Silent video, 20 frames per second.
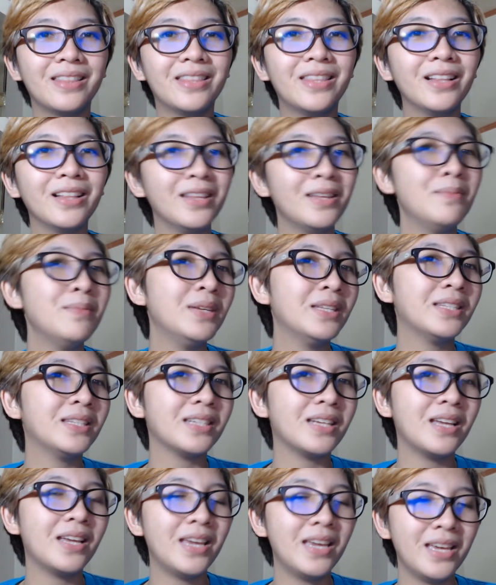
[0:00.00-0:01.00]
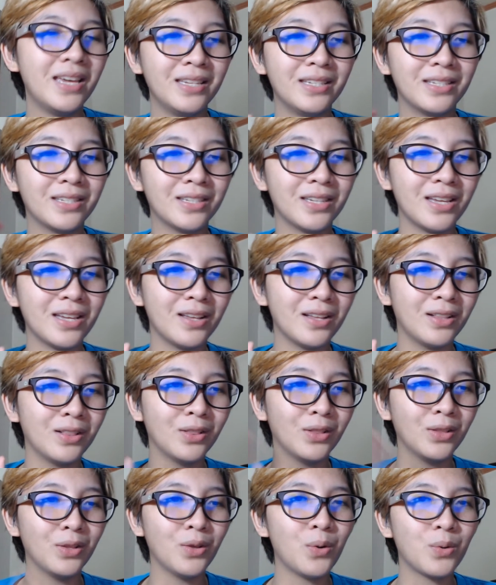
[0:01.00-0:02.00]
the limit is
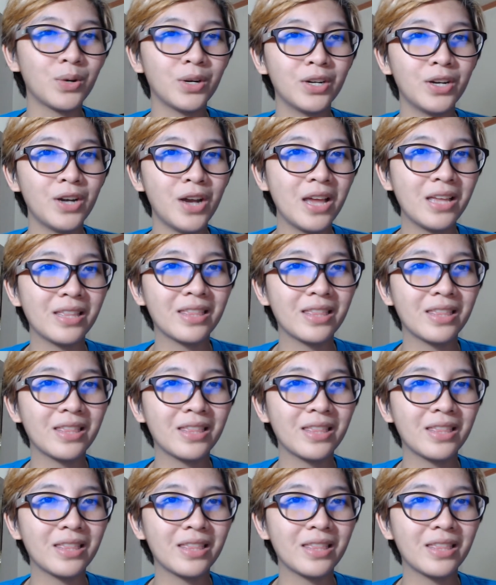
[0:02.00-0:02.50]
lower